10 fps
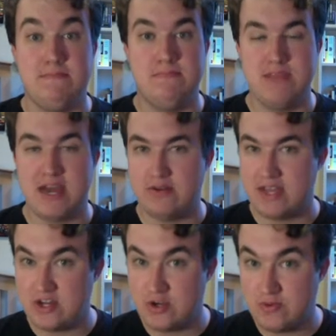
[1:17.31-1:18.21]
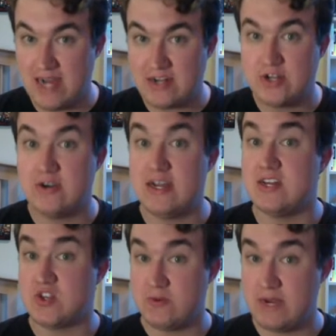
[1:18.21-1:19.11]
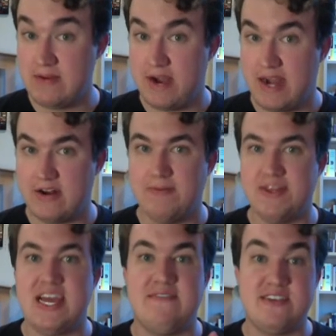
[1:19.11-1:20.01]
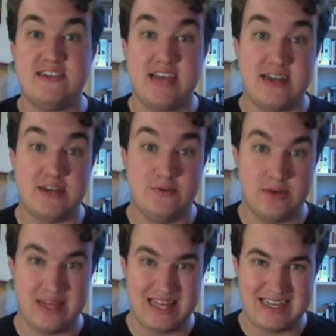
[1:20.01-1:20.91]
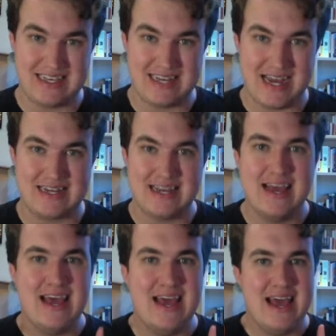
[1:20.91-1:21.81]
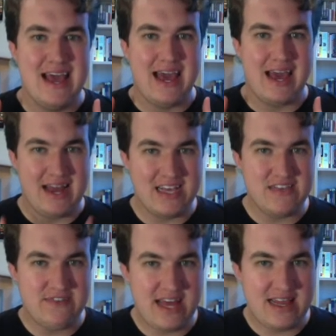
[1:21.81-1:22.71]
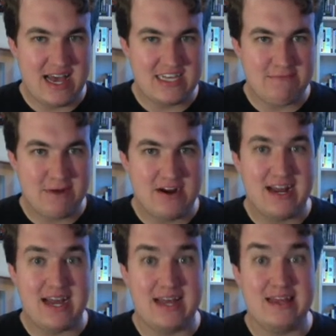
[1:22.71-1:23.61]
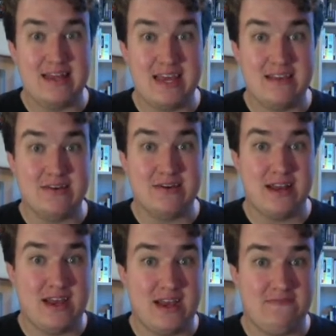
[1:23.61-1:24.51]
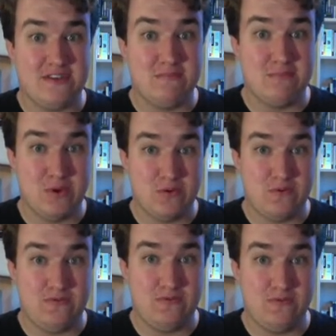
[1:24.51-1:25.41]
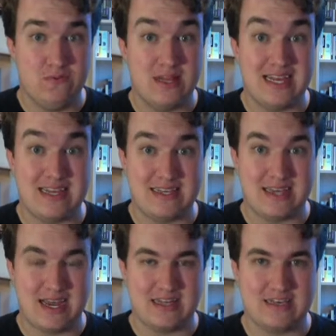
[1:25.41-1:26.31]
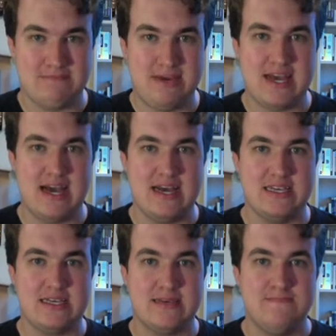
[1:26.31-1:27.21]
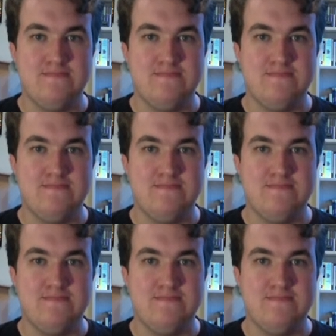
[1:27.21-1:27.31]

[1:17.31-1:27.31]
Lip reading: not only a director and a screenwriter, but they have a set release date. And as for that last part, I think they're going to have to move release dates, because